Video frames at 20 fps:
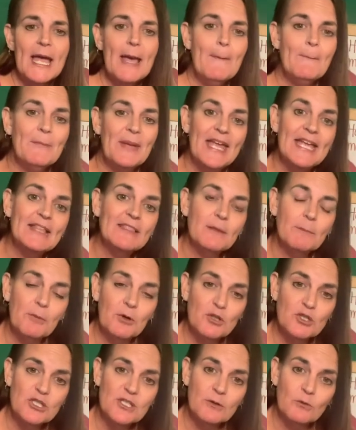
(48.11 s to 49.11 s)
make the
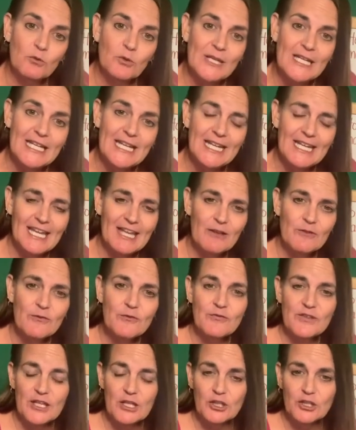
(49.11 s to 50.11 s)
person reading it
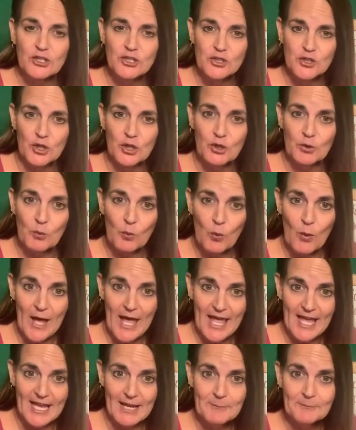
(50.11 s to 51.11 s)
feel a certain
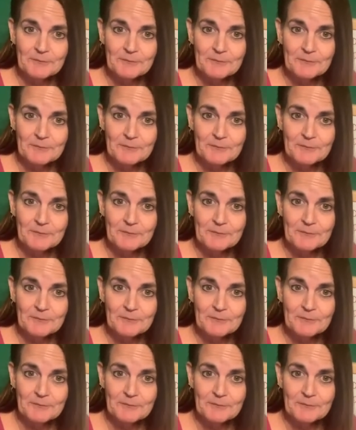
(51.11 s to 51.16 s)
way.